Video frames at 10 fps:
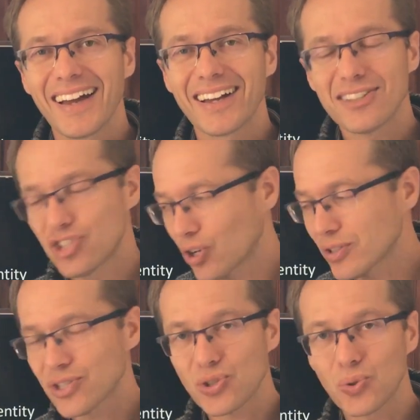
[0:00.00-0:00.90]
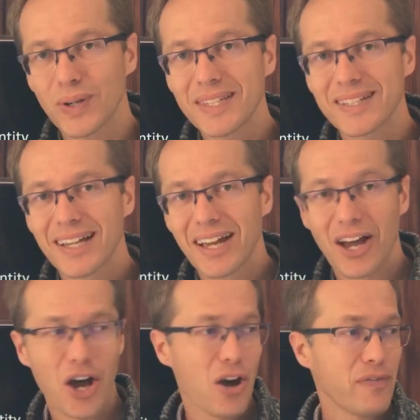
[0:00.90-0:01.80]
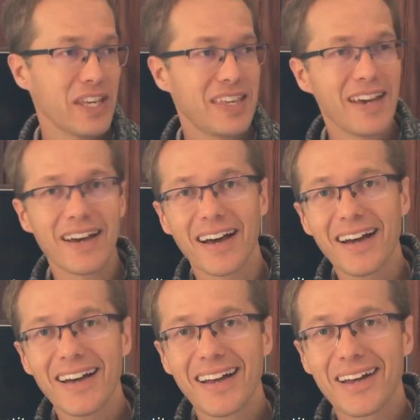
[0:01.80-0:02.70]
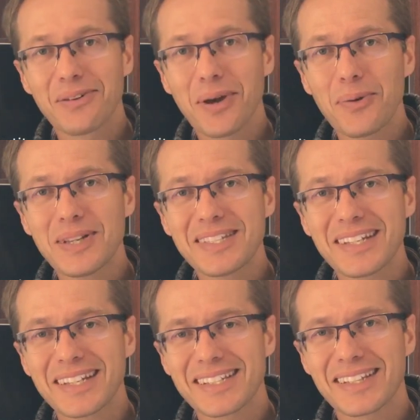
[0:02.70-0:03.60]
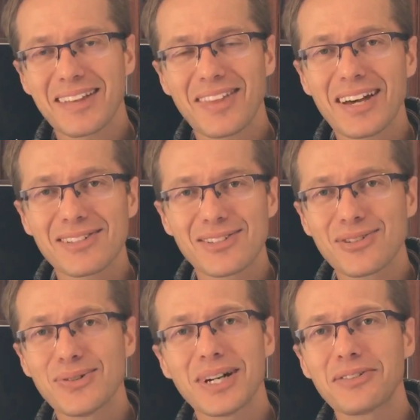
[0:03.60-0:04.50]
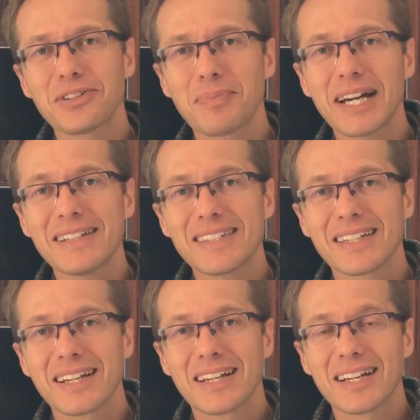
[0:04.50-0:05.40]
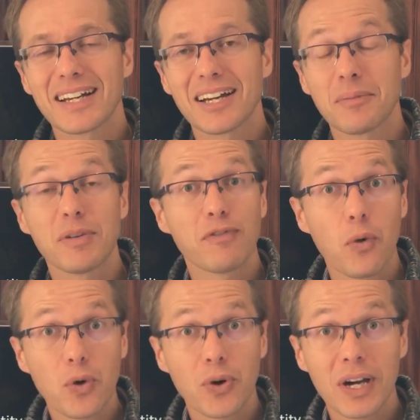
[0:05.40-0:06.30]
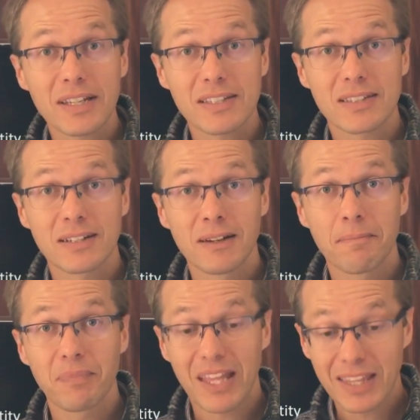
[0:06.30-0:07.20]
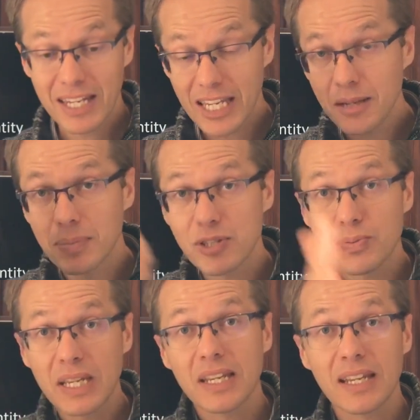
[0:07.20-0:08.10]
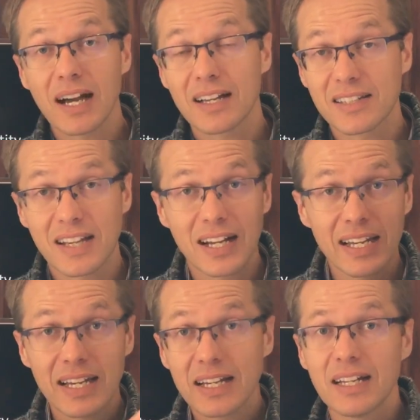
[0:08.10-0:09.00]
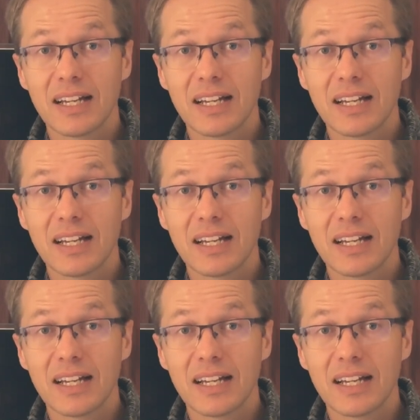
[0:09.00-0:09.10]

uh, John saw it. Over here, where we're sitting is the 1200 about uh, before Christ. And then in between Isaiah,